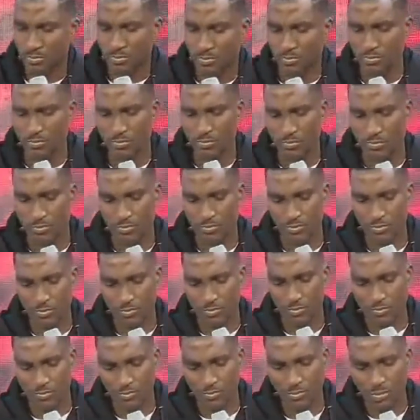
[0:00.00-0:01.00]
Hmm.
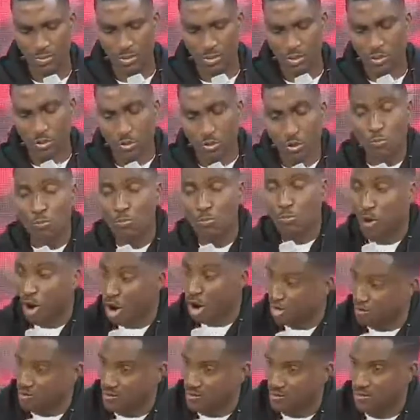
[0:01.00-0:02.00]
You
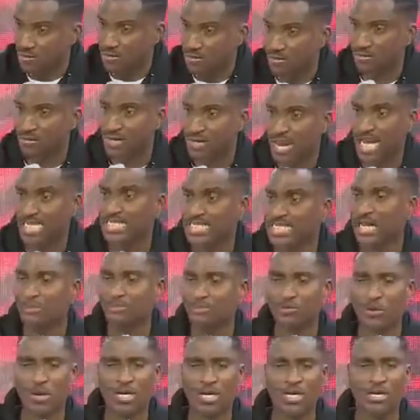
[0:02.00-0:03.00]
must, as I'm
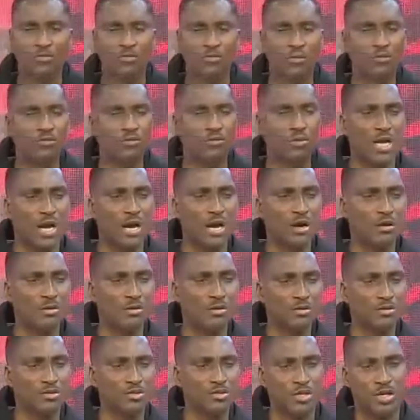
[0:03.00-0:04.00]
talking to you now,
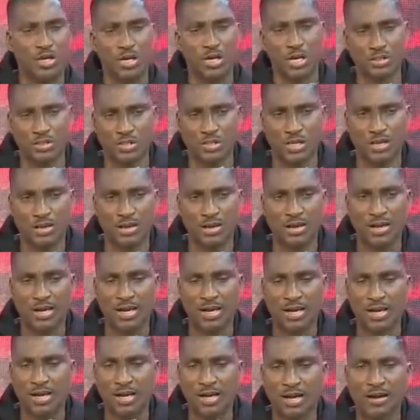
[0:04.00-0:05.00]
church,
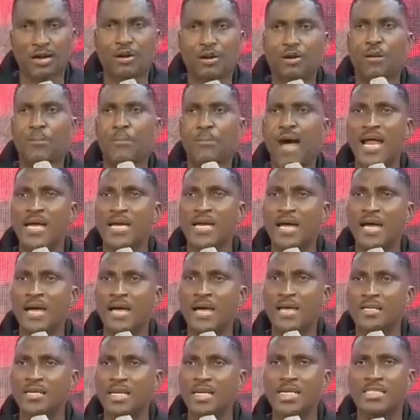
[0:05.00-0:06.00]

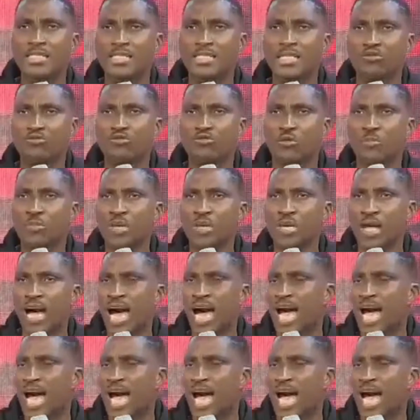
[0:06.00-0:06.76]
globally listen to me.